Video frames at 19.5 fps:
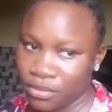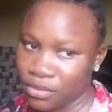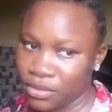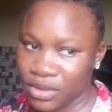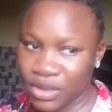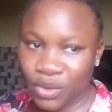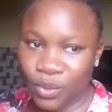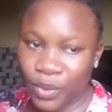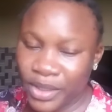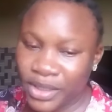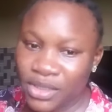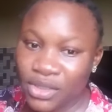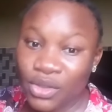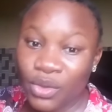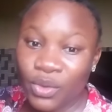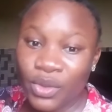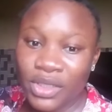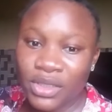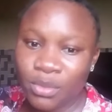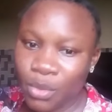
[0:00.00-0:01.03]
the weight is
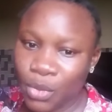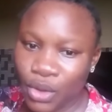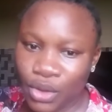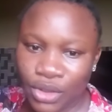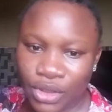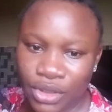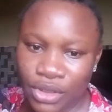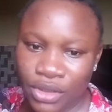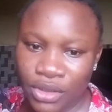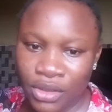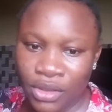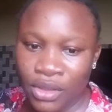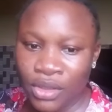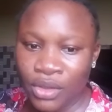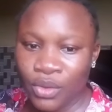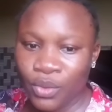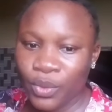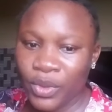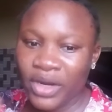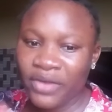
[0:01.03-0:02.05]
always much.
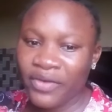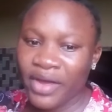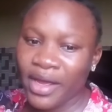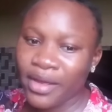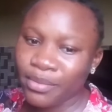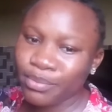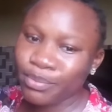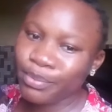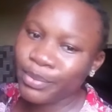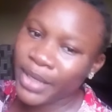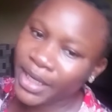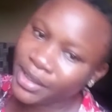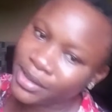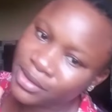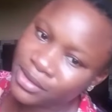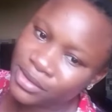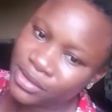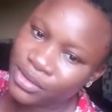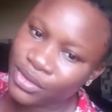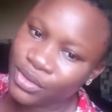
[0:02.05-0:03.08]
Whenever I bend
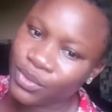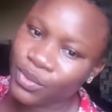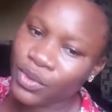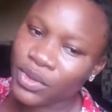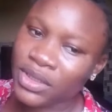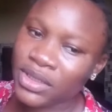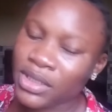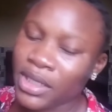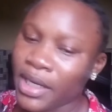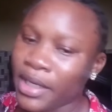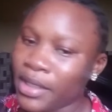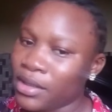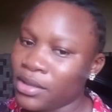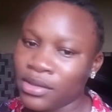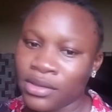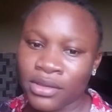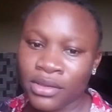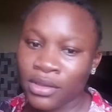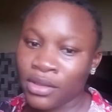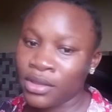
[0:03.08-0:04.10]
to one side,
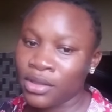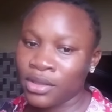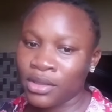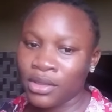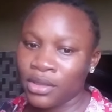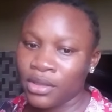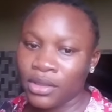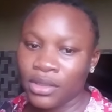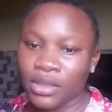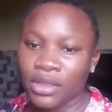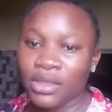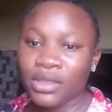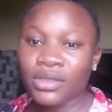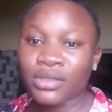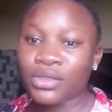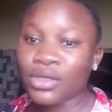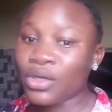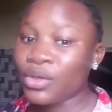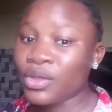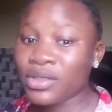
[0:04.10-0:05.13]
it's
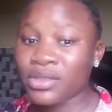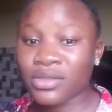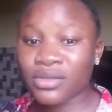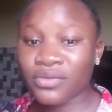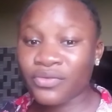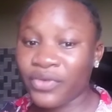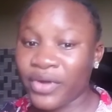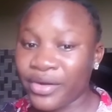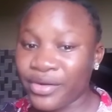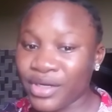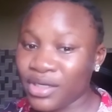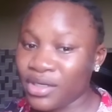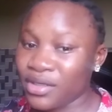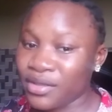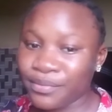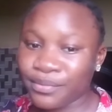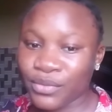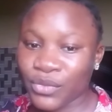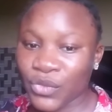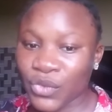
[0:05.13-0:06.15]
always very
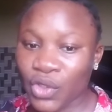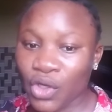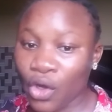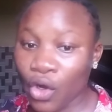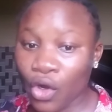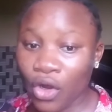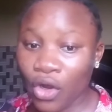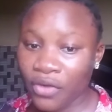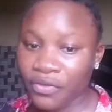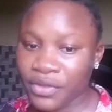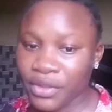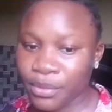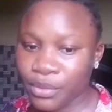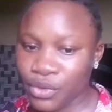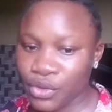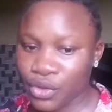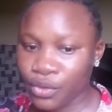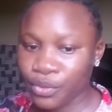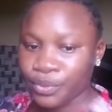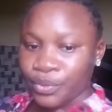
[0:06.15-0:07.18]
uncomfortable.
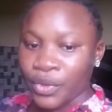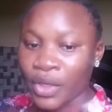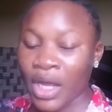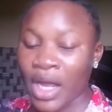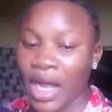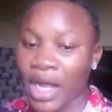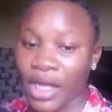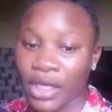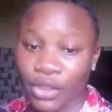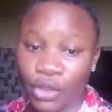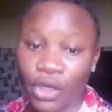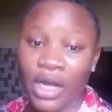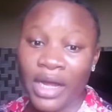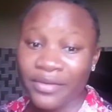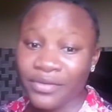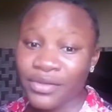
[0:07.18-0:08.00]
So you have